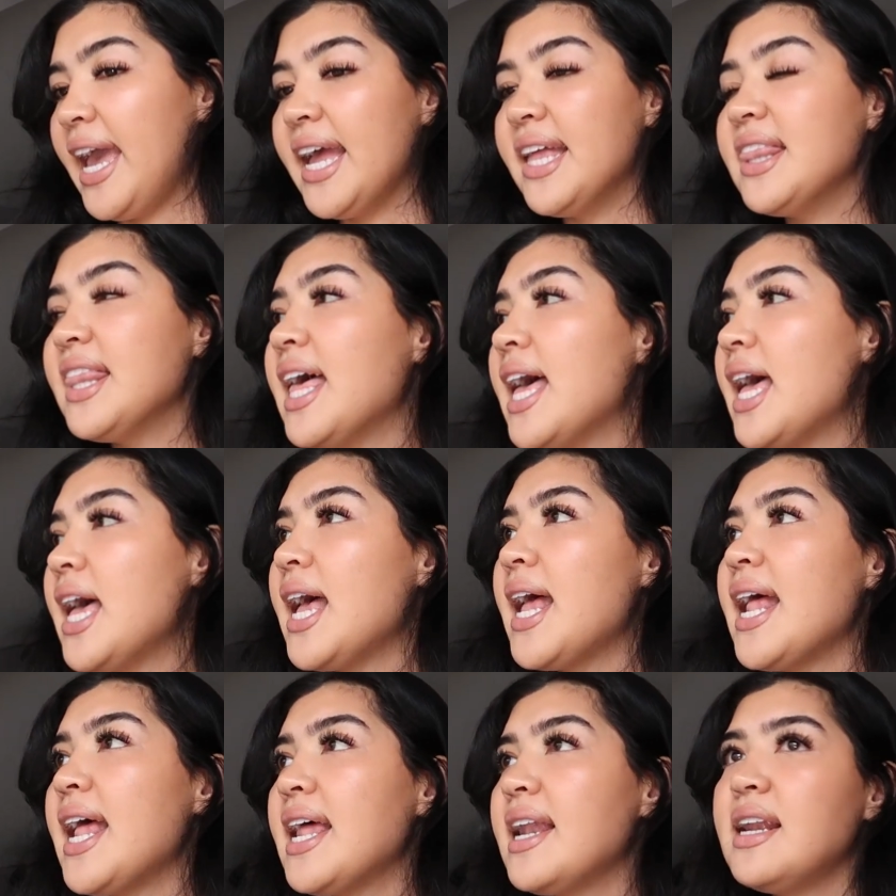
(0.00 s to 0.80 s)
And
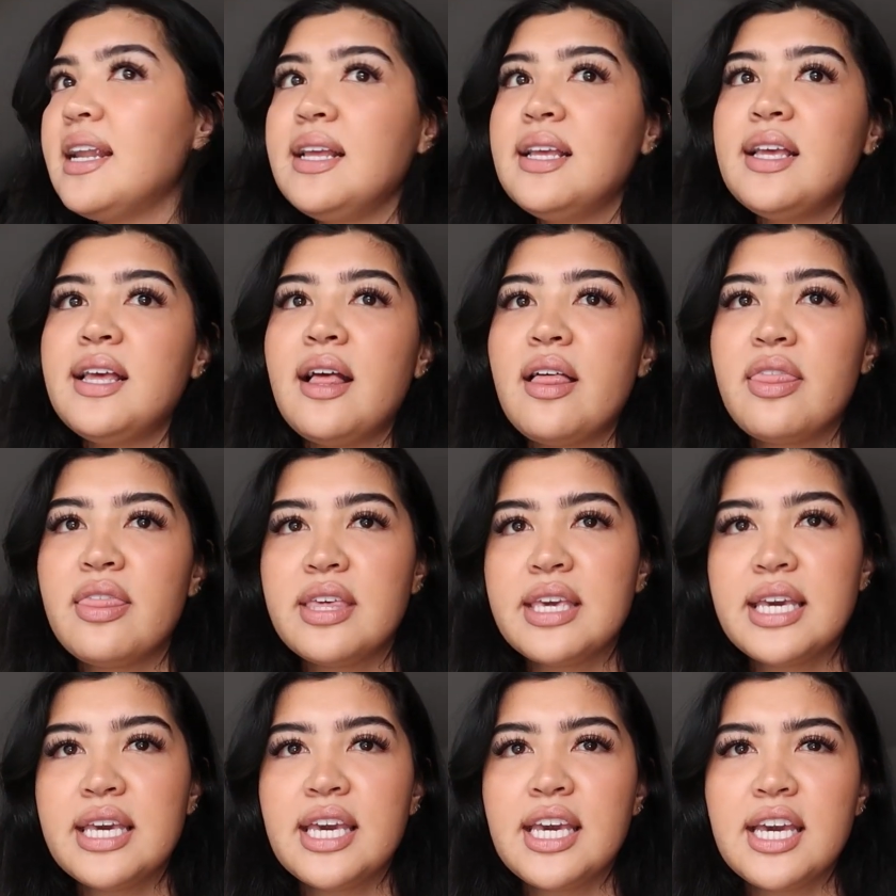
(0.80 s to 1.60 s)
then
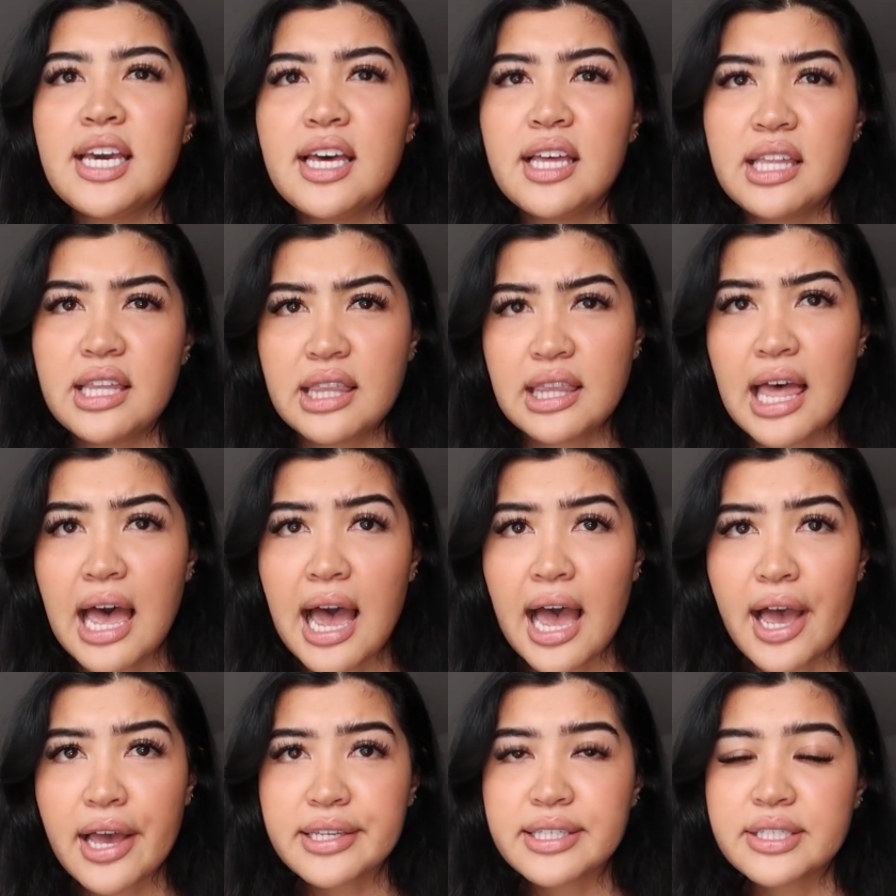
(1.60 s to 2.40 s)
the
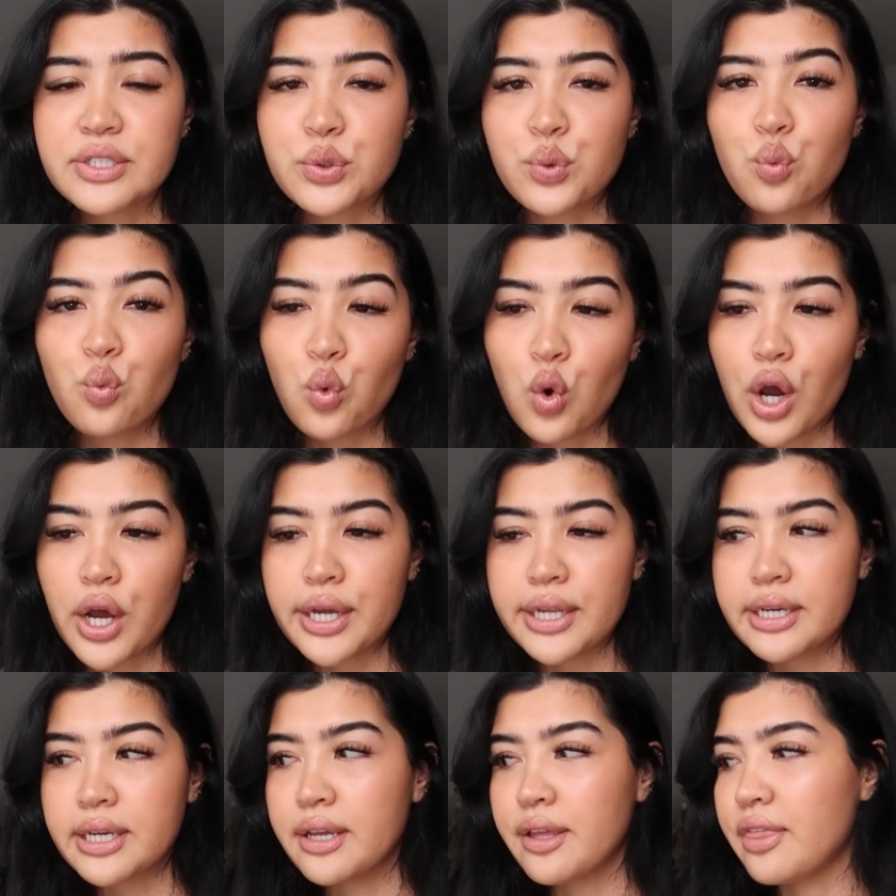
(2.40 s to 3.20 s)
last
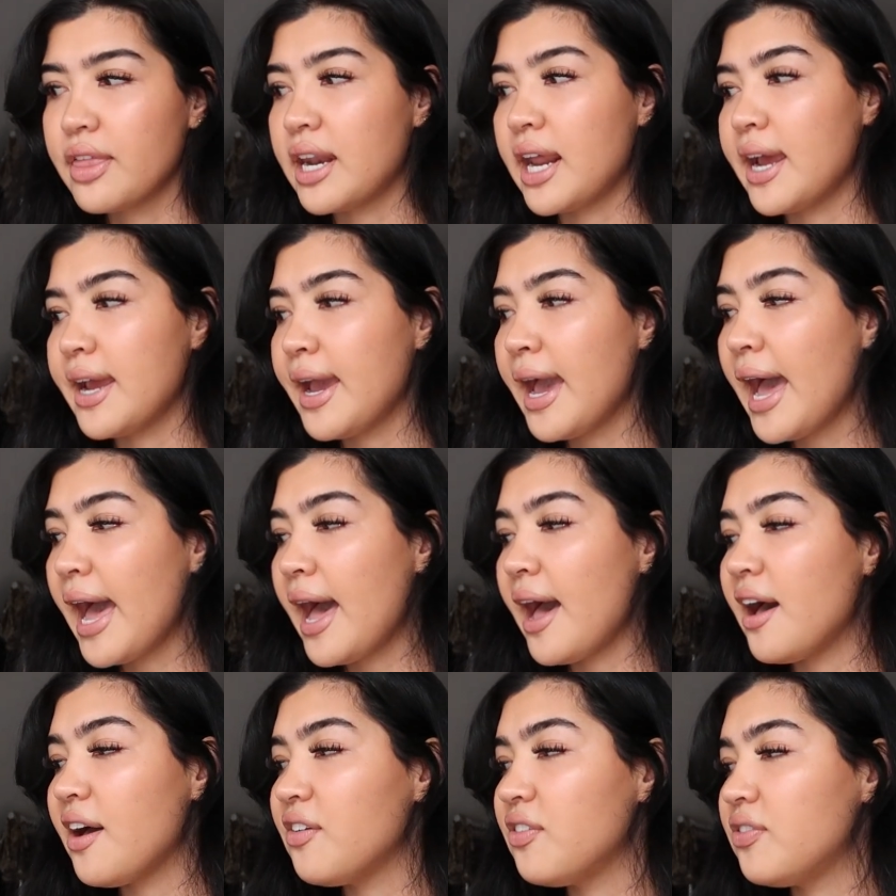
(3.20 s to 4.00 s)
one that I
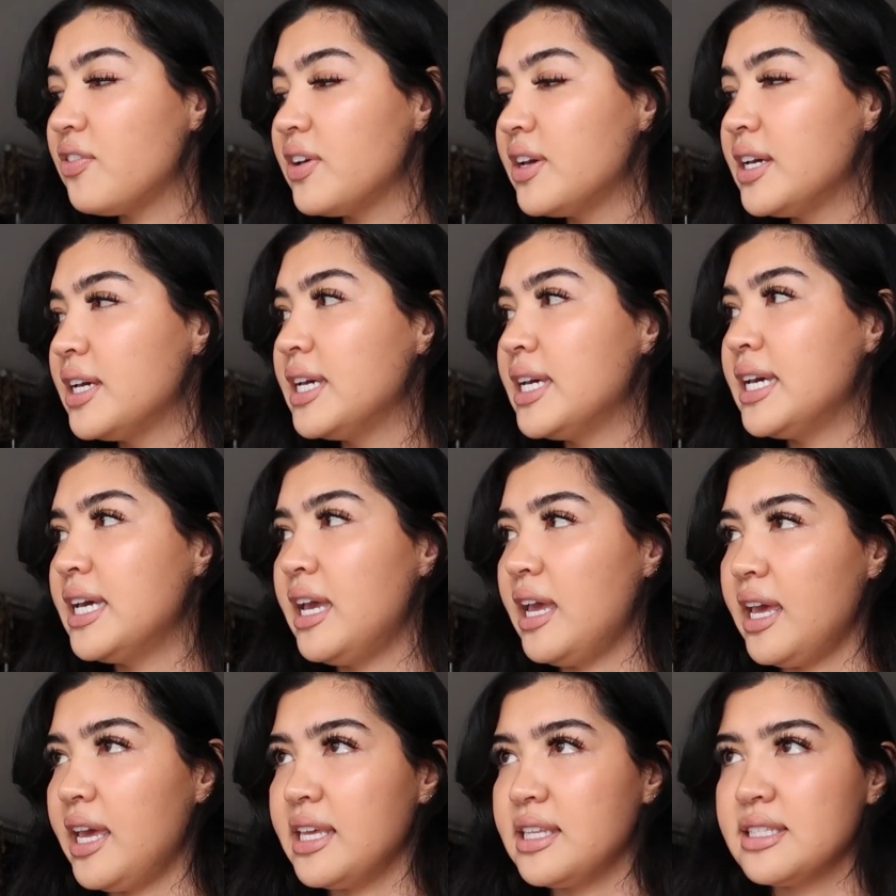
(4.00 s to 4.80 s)
have
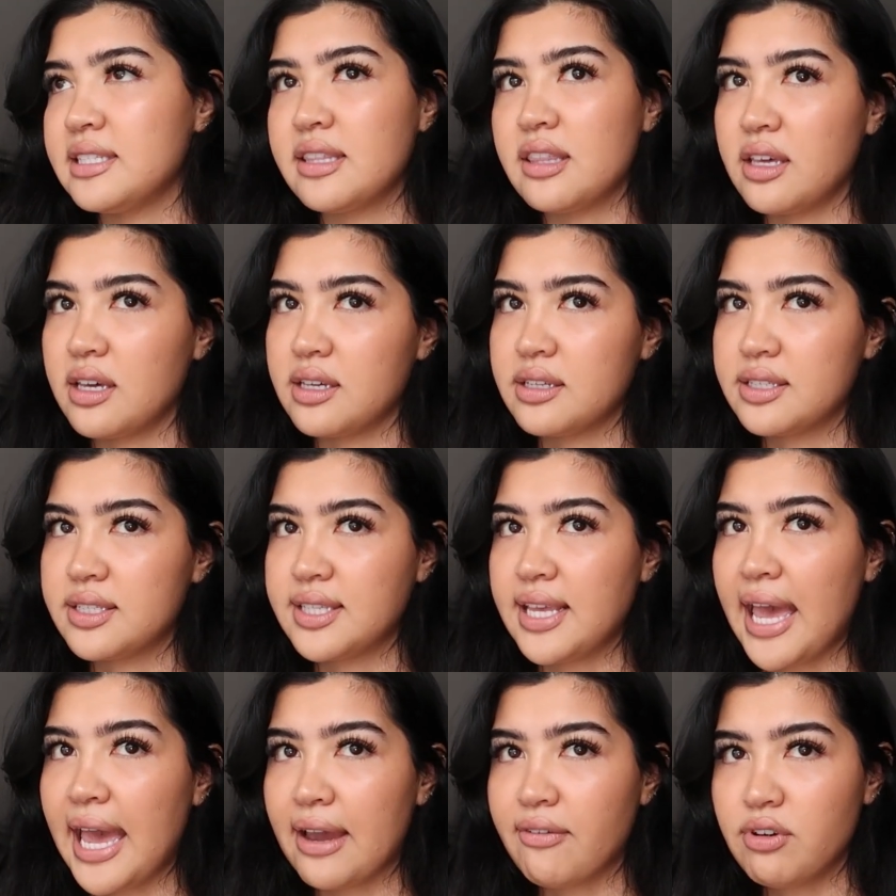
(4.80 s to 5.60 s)
is
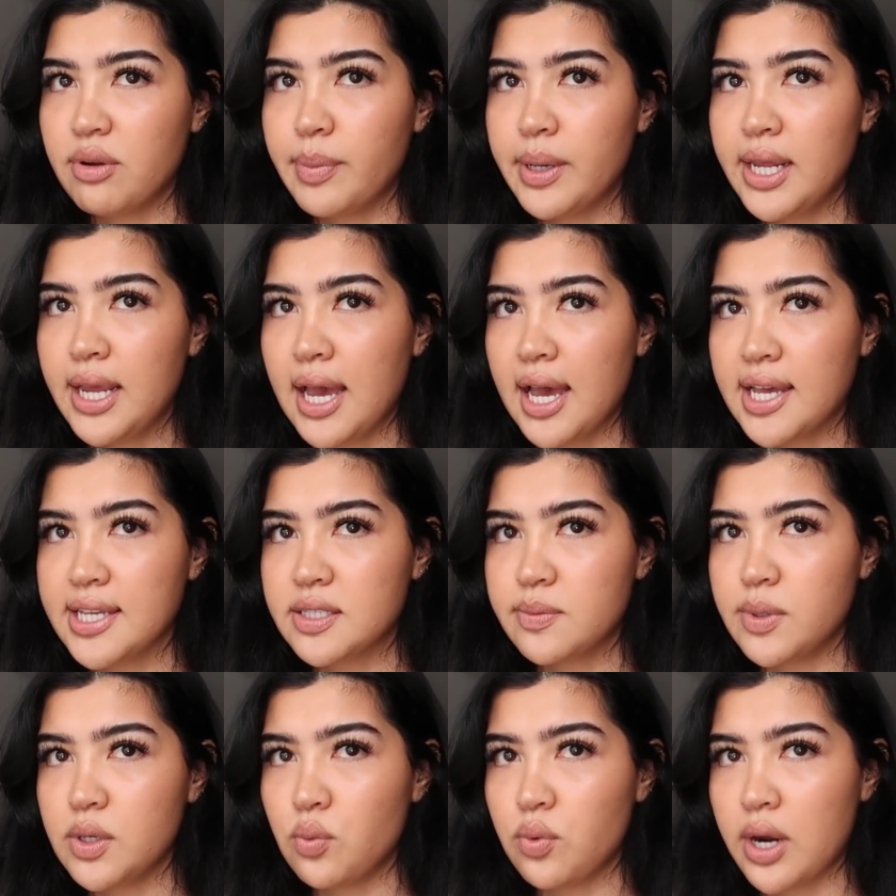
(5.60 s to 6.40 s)
this. Everybody
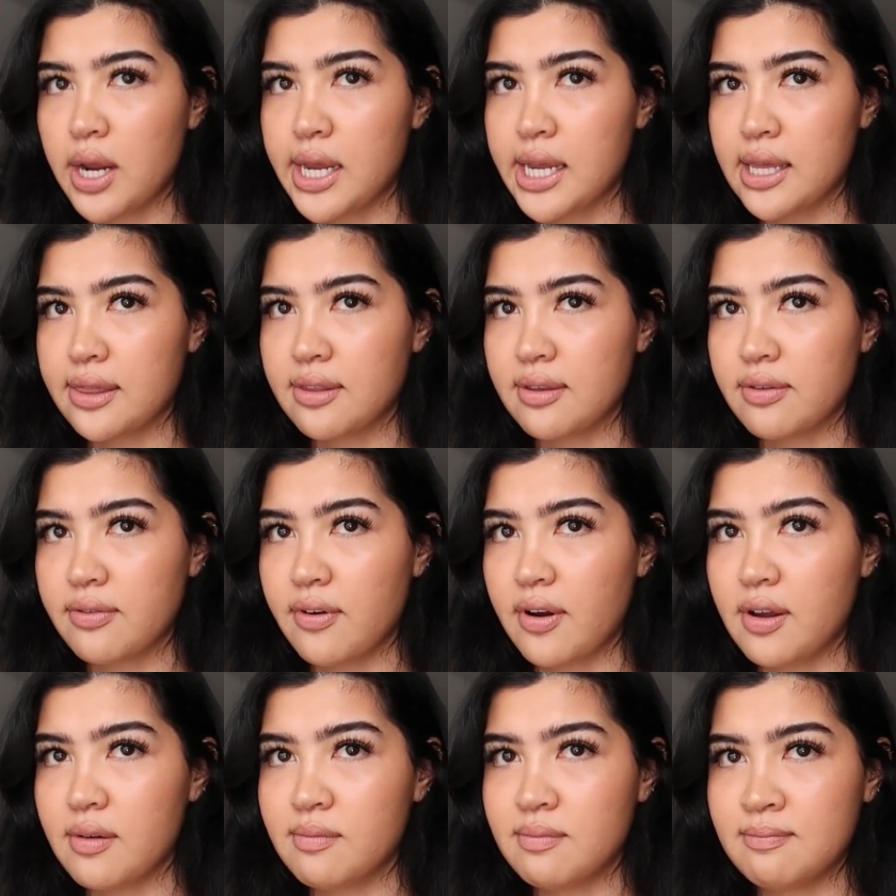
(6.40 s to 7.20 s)
asked me where I get this
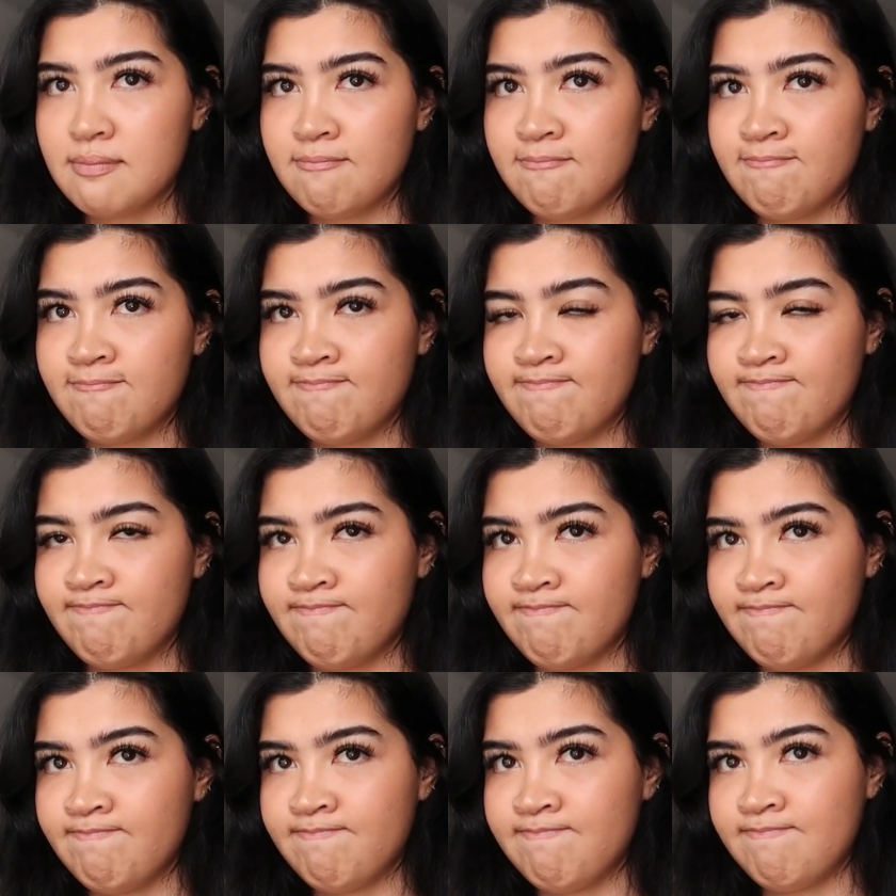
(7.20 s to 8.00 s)
from.
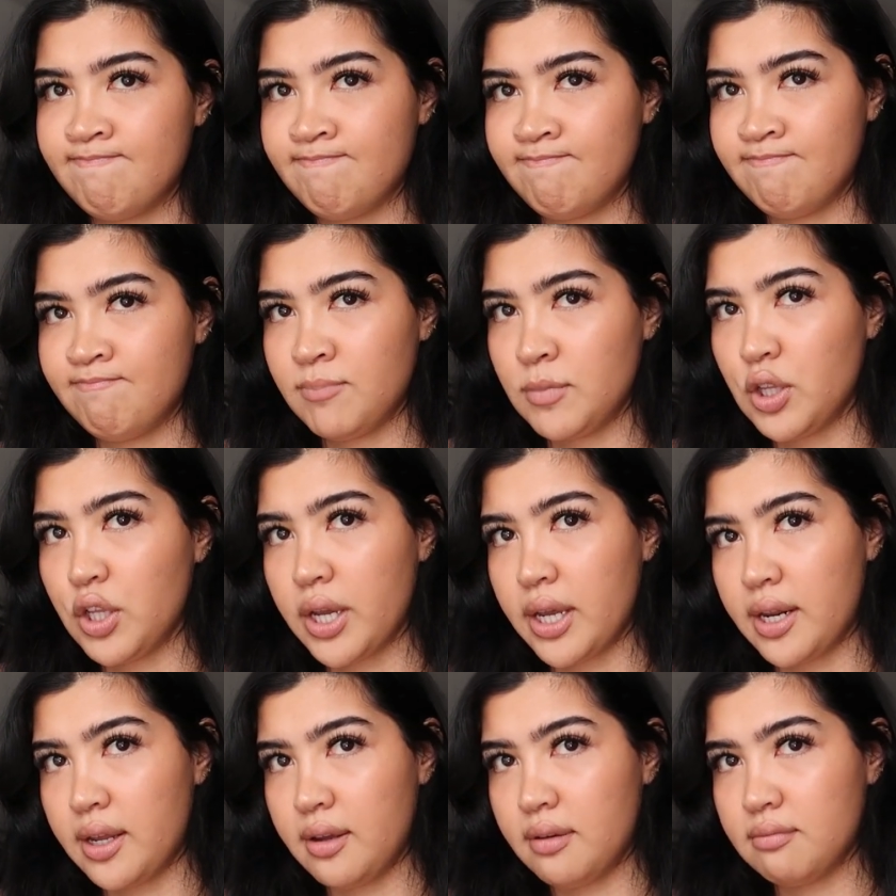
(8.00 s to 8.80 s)

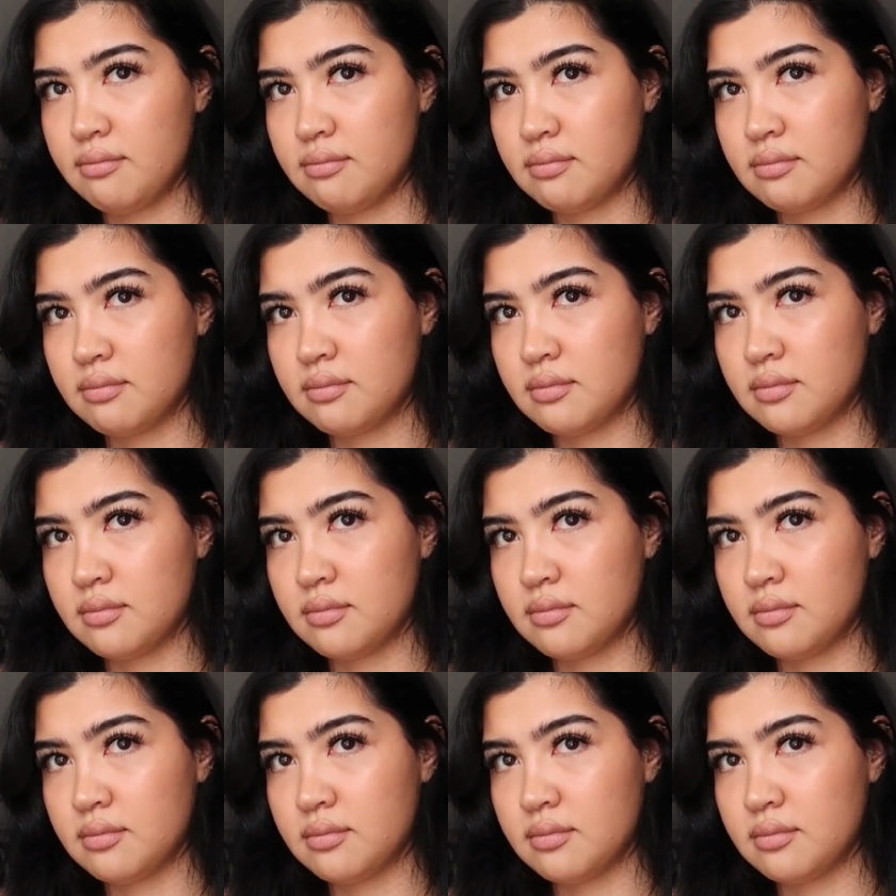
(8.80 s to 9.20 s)
Look at it.